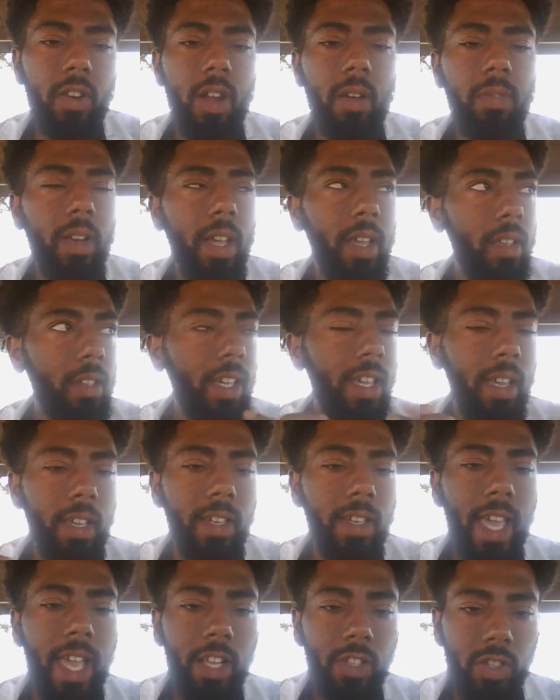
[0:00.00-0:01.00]
You know, I feel like
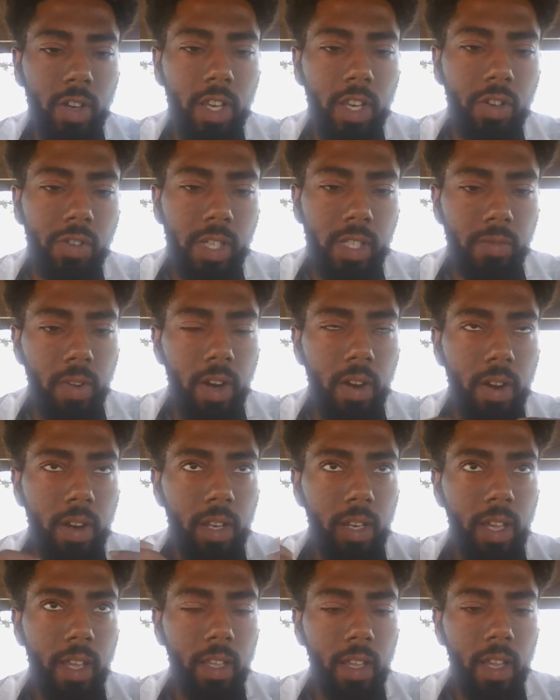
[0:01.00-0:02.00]
Cancer energy is
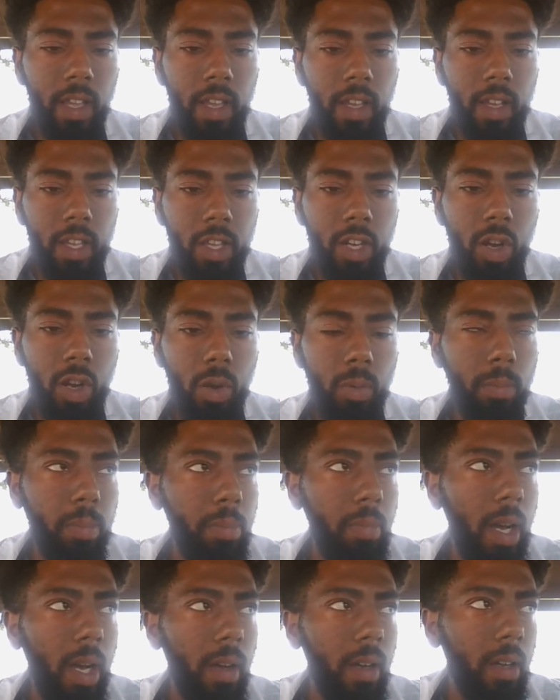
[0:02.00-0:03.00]
very like you know
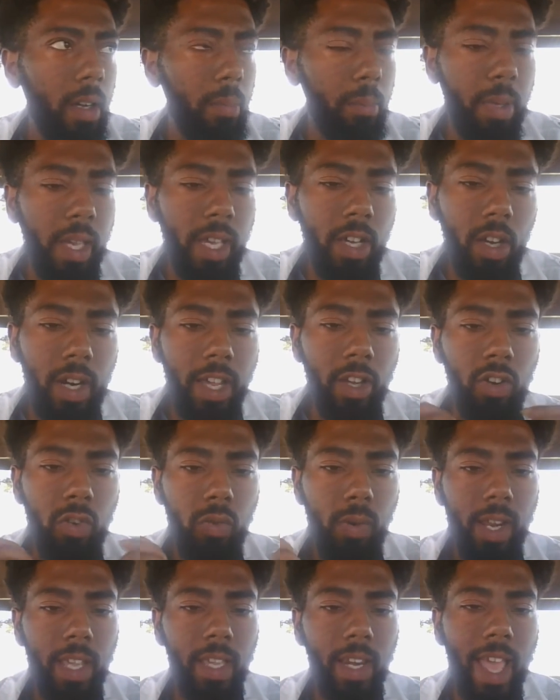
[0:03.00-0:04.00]
uh, big on like
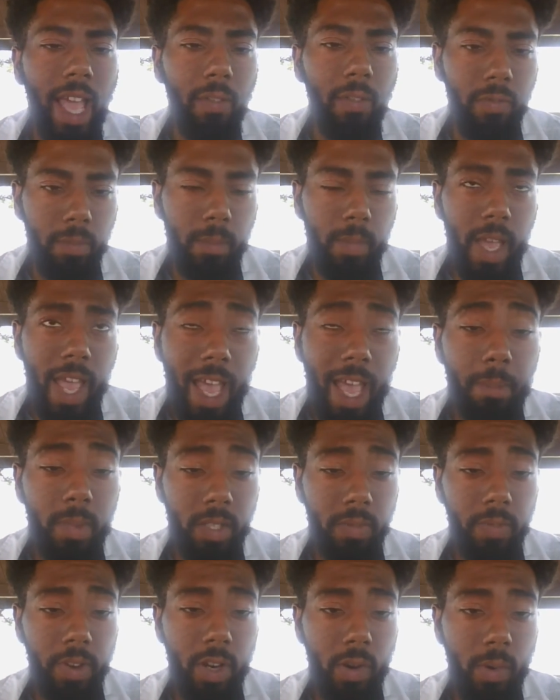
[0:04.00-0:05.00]
creating an ap-
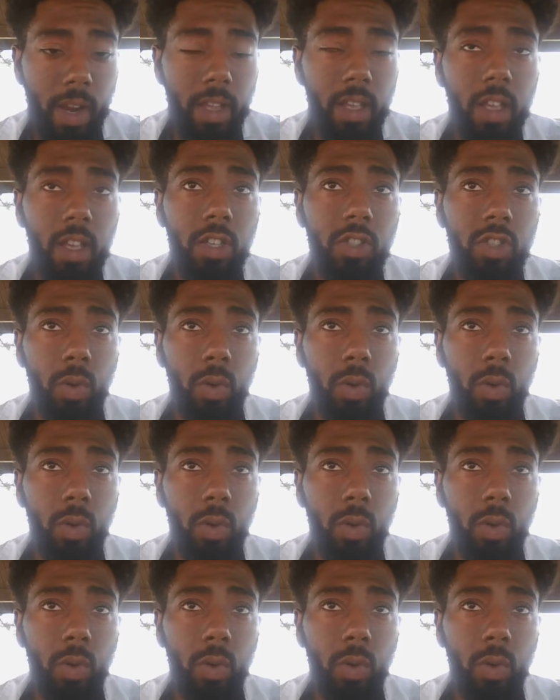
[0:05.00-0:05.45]
atmosphere, right?